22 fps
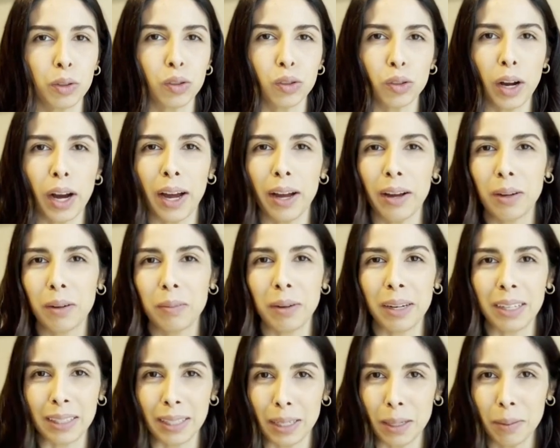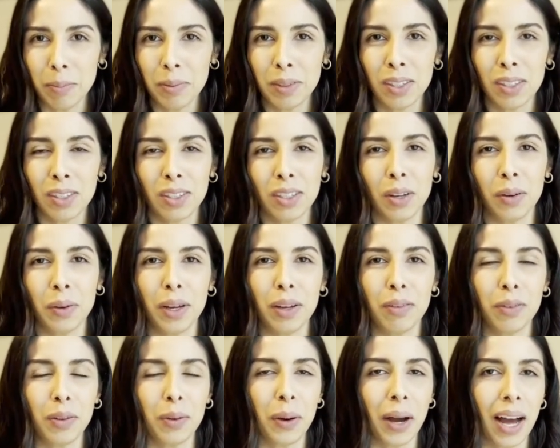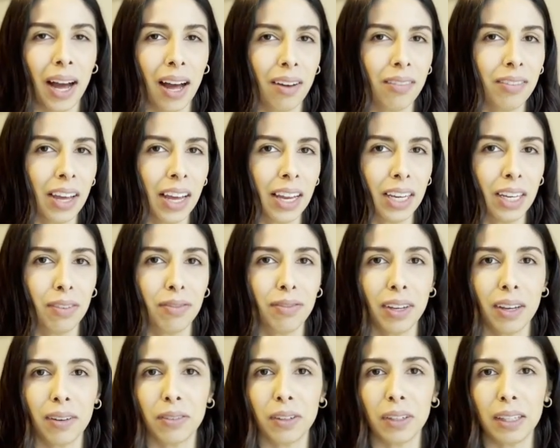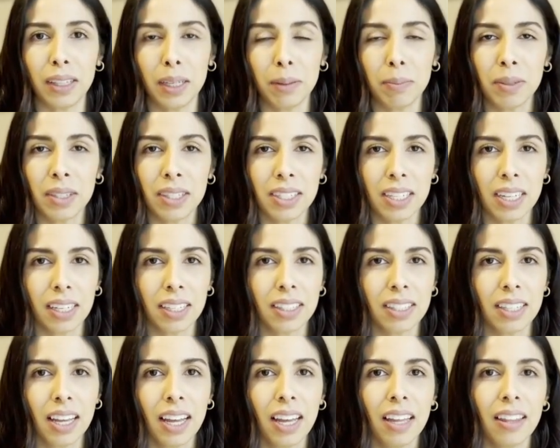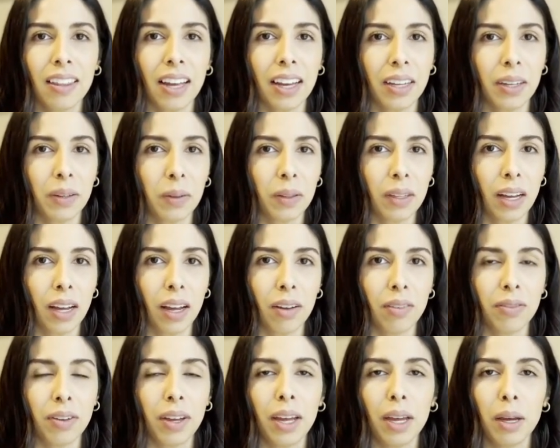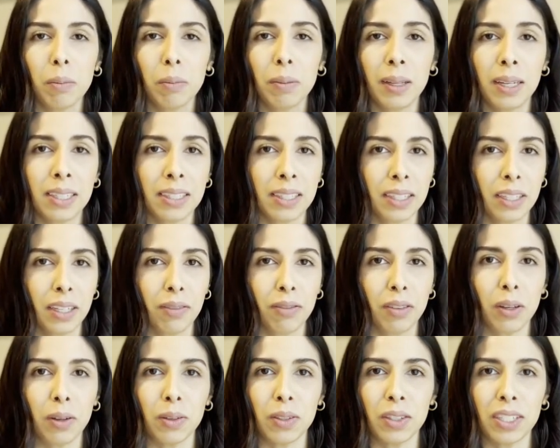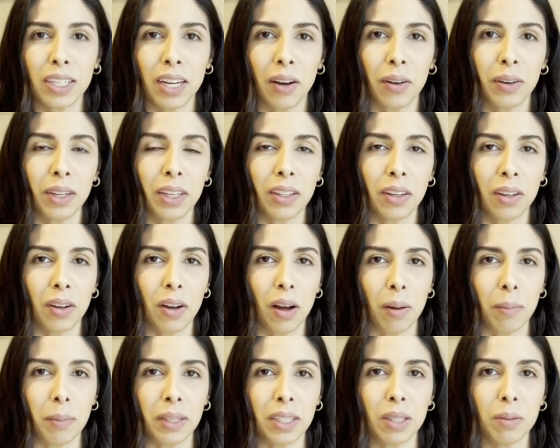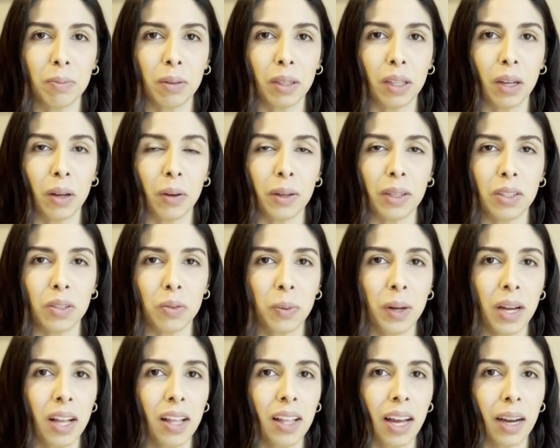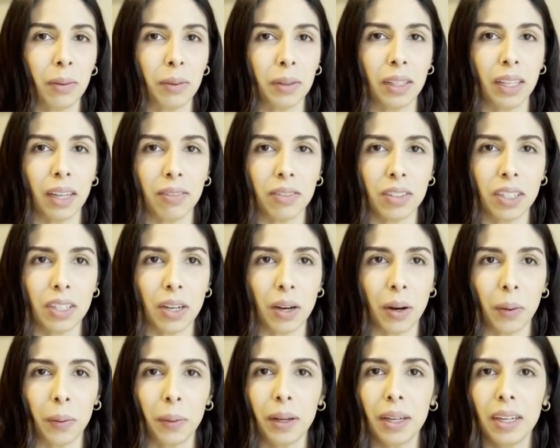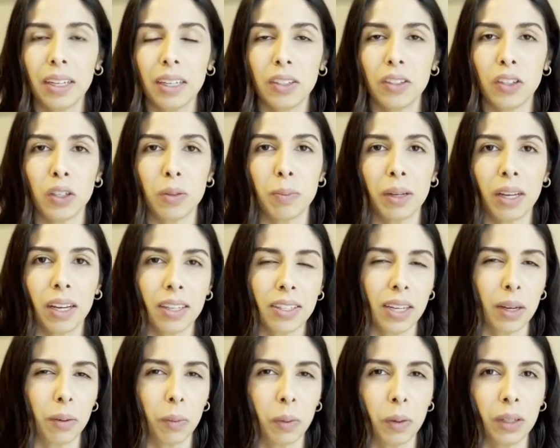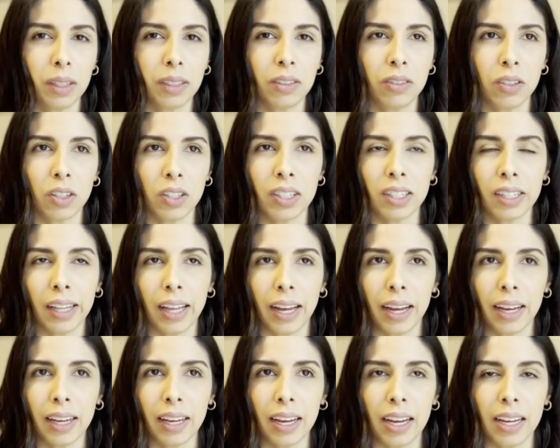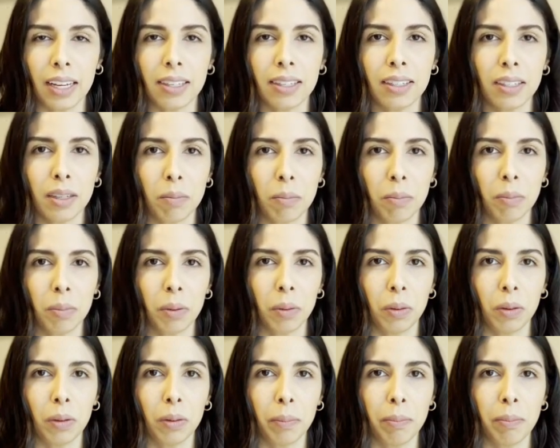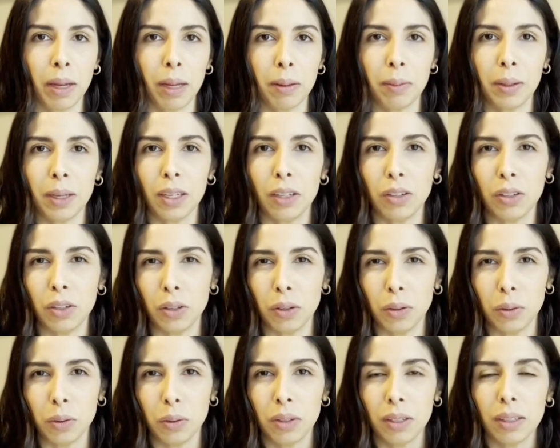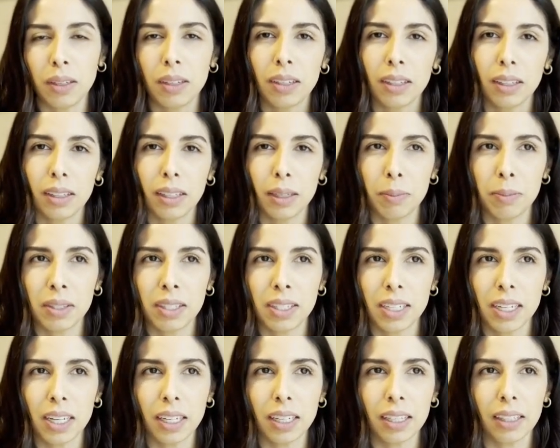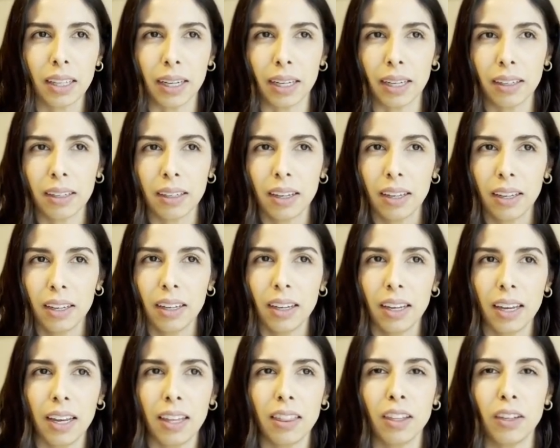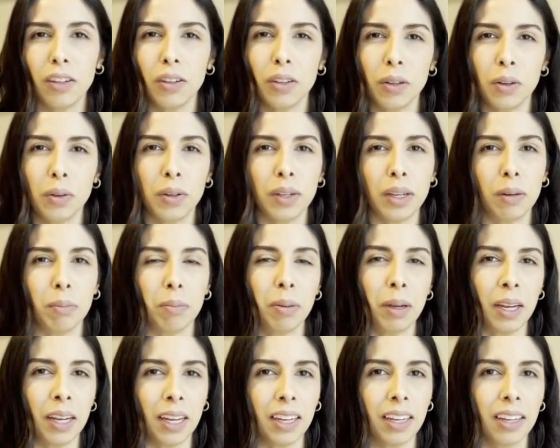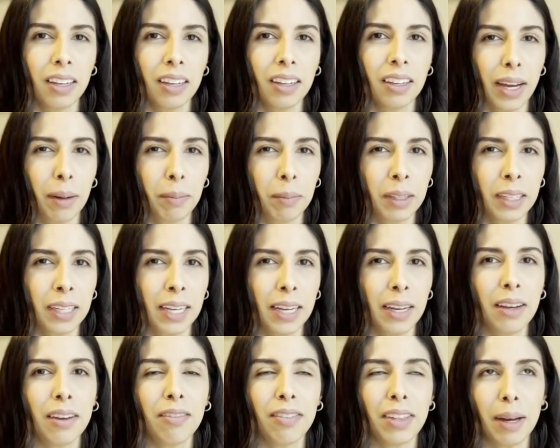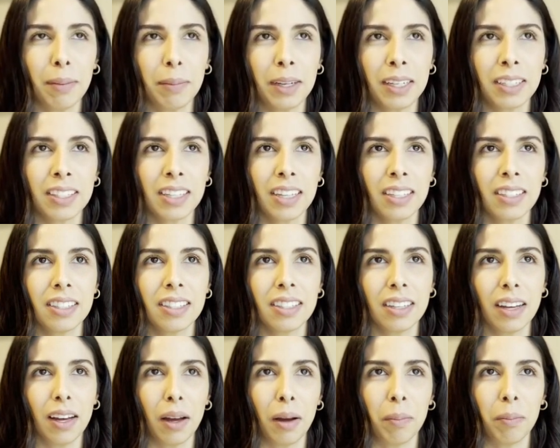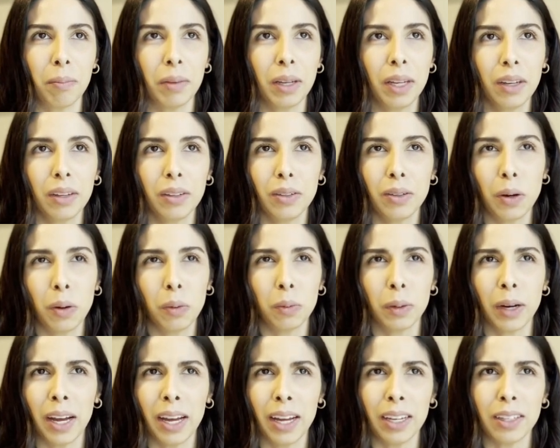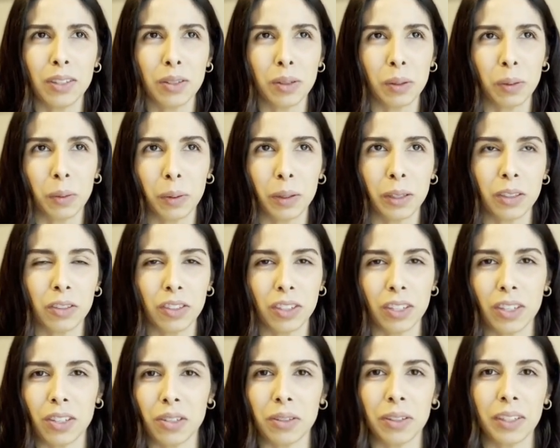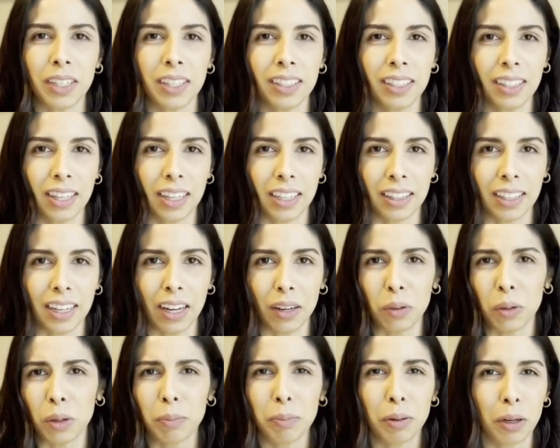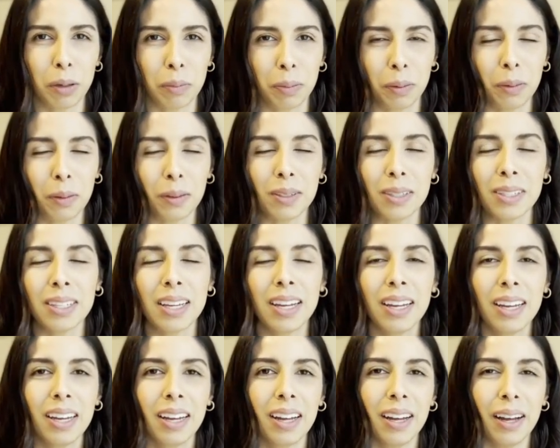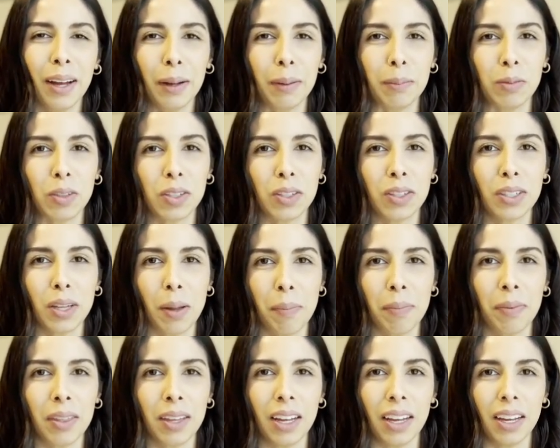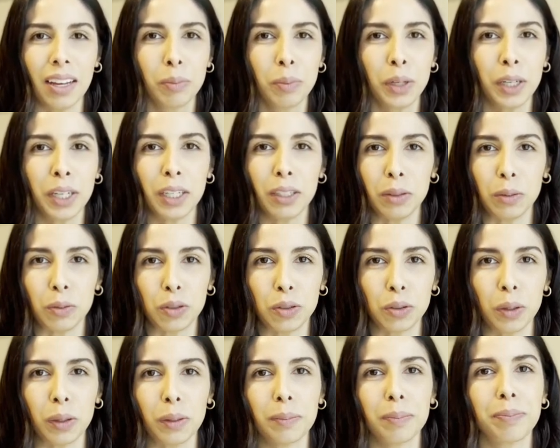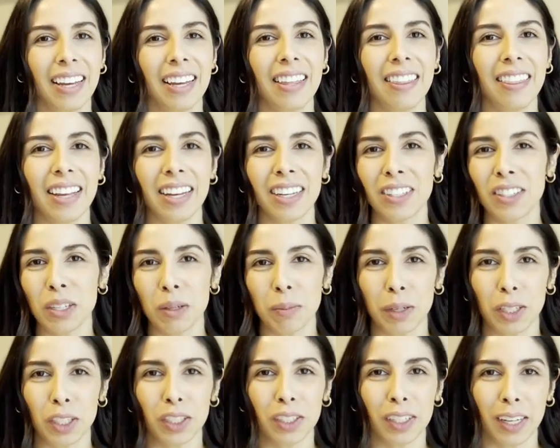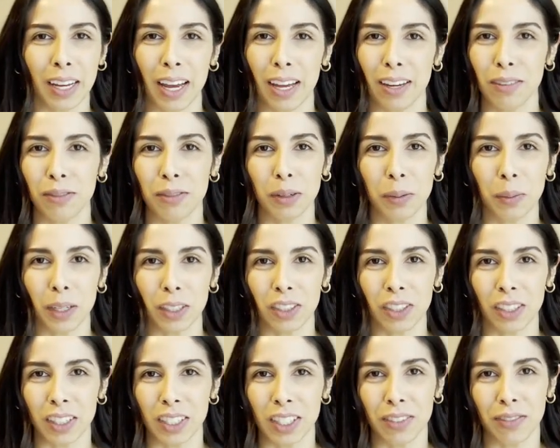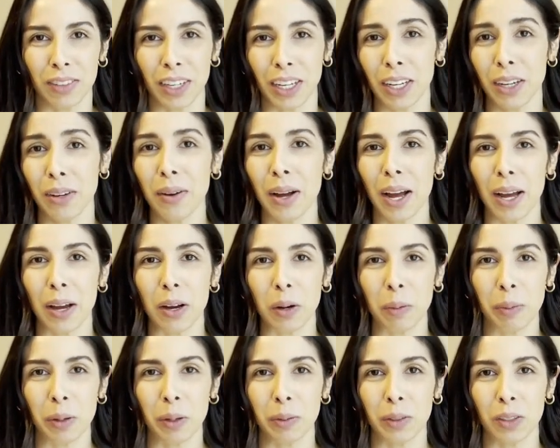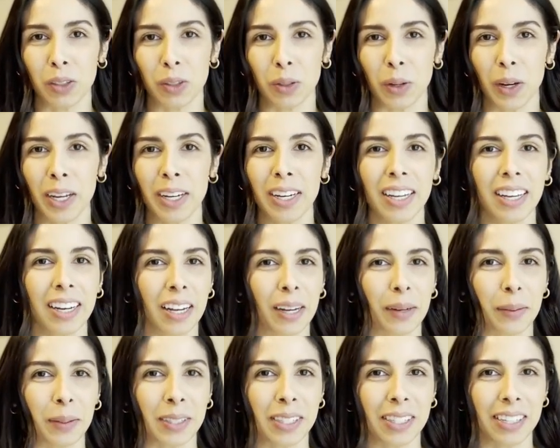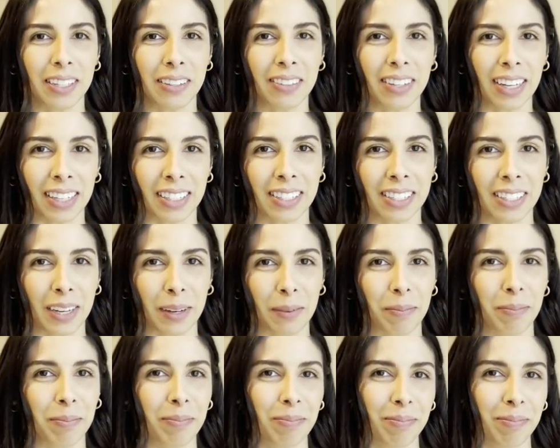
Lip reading: dry on my lips. So if you have any favorite lipsticks that you love, please leave those down in the comments below as well. I would love to know, just because I would just like a simple, maybe nude lipstick, like in the nude and pink family, if that makes sense. No reds or oranges or anything like that, or purples, just something pretty neutral. Thanks so much again for watching this video. I hope you enjoyed, and I will see you next time.